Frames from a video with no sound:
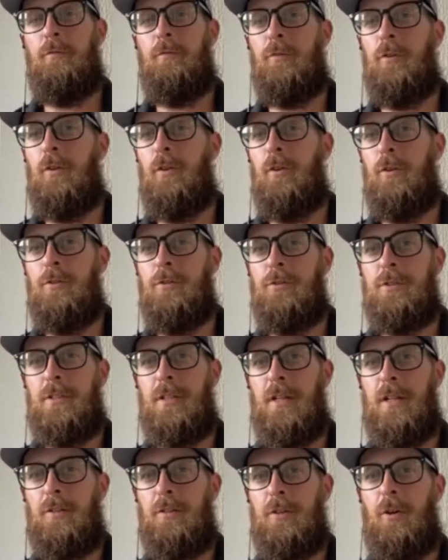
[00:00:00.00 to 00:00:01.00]
for those
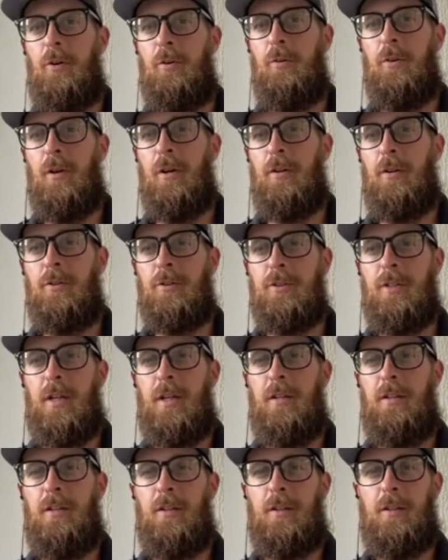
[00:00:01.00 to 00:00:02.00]
that don't
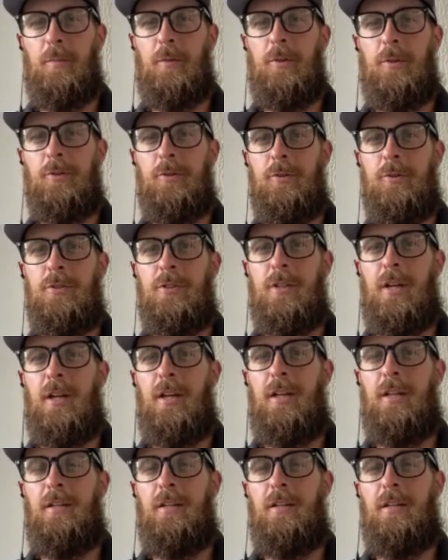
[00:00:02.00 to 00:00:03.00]
understand the commercial
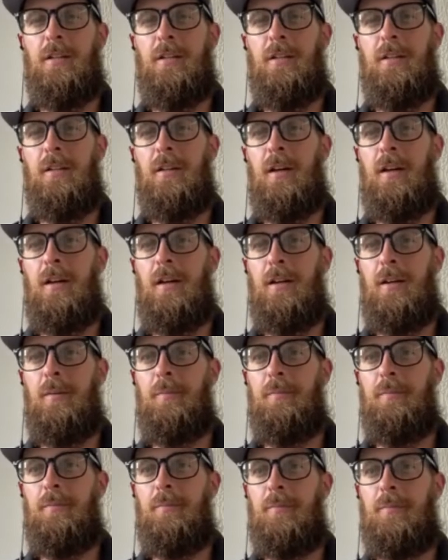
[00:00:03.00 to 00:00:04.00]
side, I
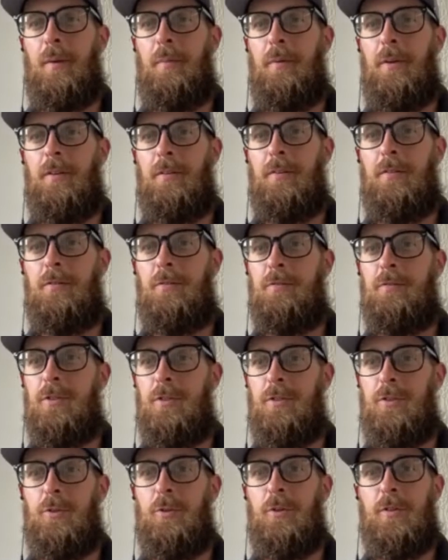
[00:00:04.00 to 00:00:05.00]
mean, to
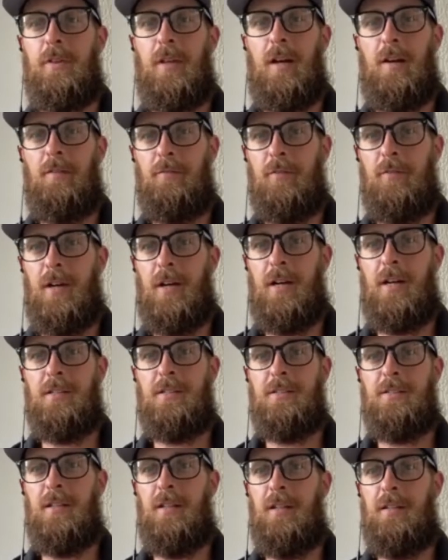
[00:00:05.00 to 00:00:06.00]
do it that
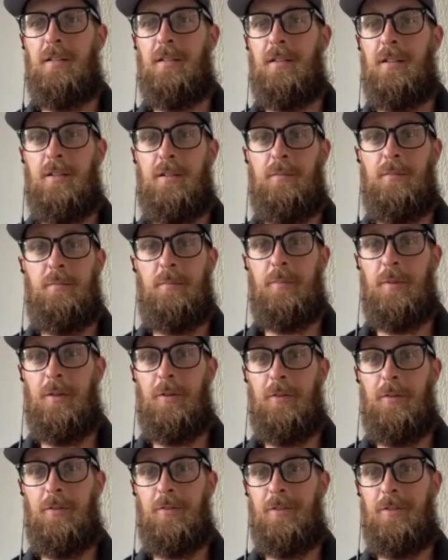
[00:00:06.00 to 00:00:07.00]
fast and to be
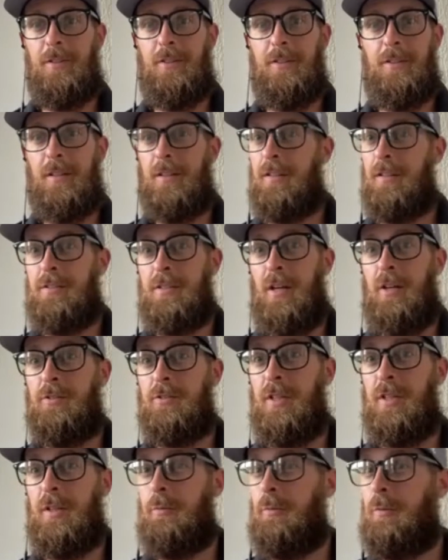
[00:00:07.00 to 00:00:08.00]
able to, it sounds
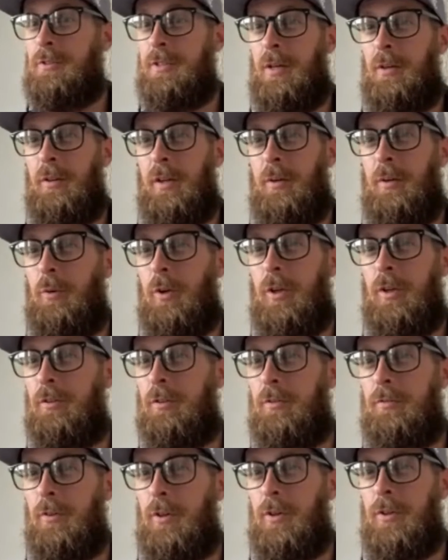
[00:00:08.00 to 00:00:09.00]
like, was that like one of
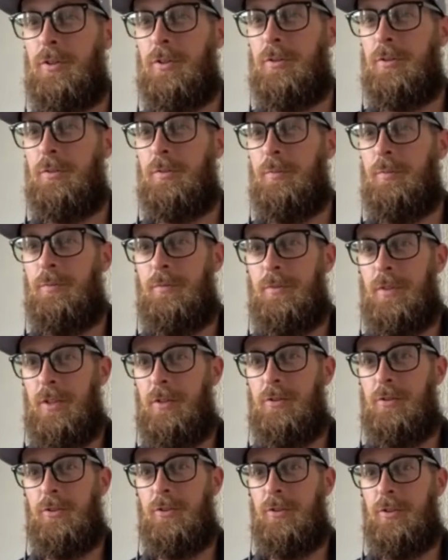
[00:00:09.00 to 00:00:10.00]
your first
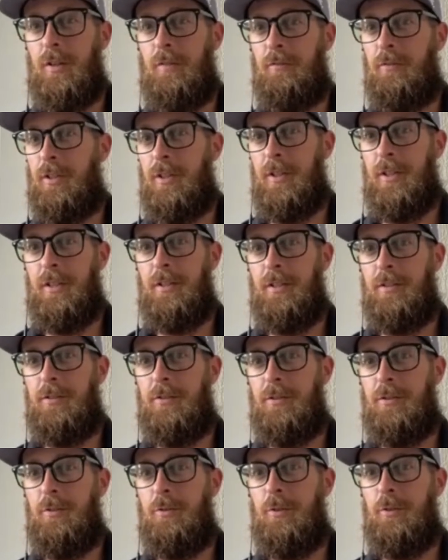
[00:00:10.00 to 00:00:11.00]
deals you ever did
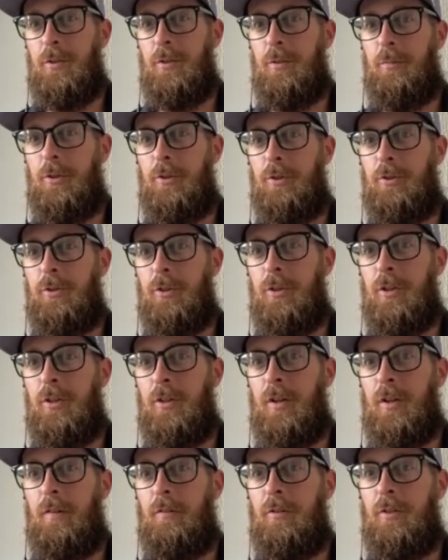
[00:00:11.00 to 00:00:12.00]
too with commercial,
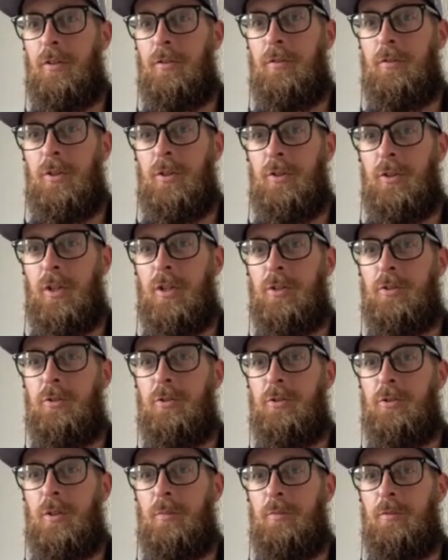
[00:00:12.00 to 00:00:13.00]
or did you guys do
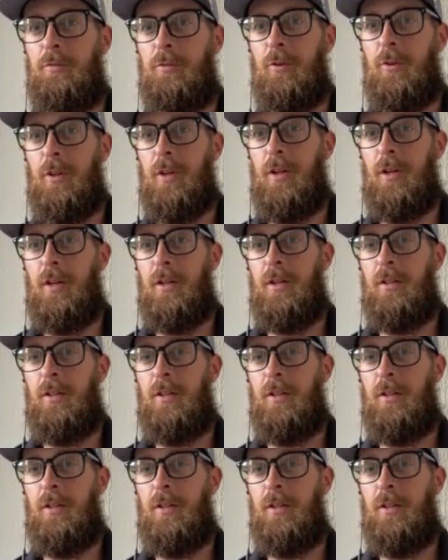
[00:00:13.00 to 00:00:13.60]
some before that?